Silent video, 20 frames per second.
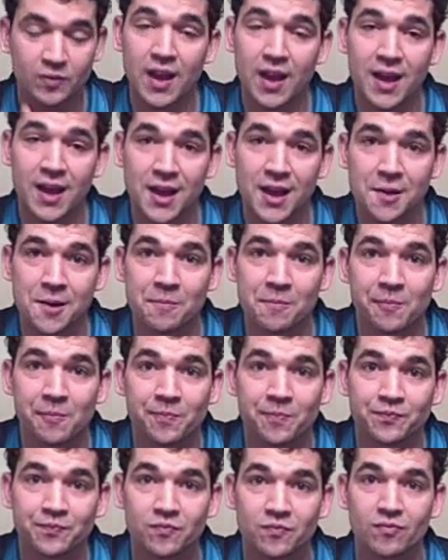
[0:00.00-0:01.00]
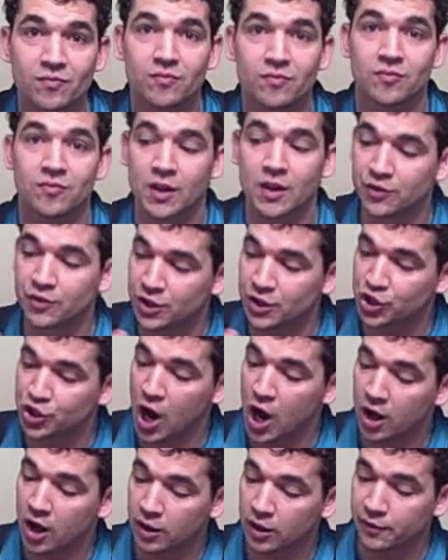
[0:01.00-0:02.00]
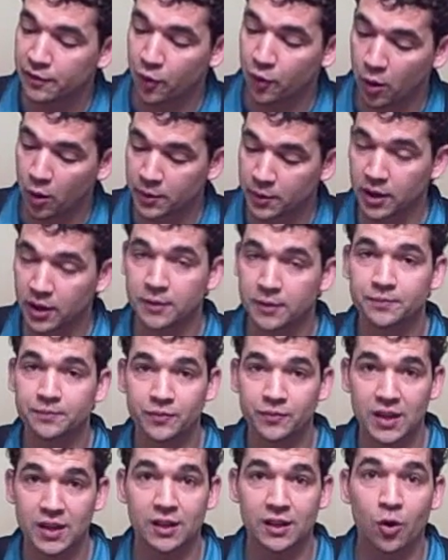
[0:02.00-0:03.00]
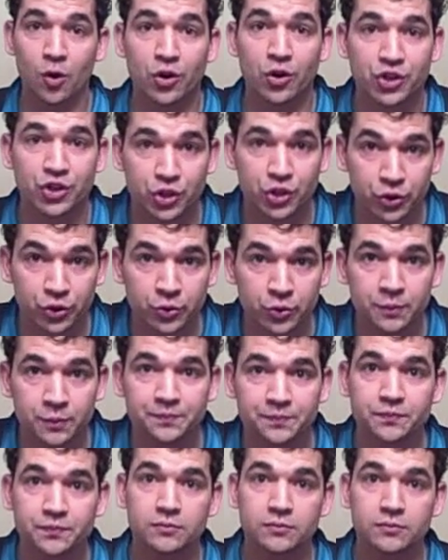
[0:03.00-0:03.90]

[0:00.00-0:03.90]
and the chocolate formula Enlarged 2